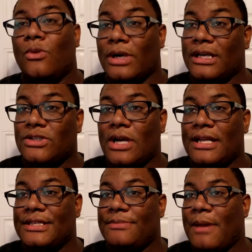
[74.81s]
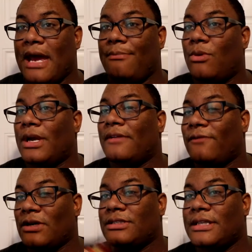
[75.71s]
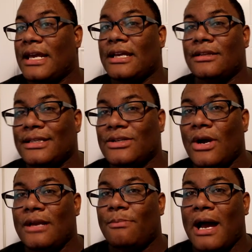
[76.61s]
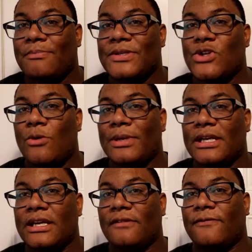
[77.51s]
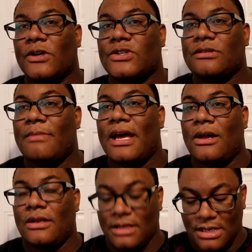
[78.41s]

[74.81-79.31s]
We're gonna try this bad boy. First thing, let's go ahead and pop this open and get a first smell.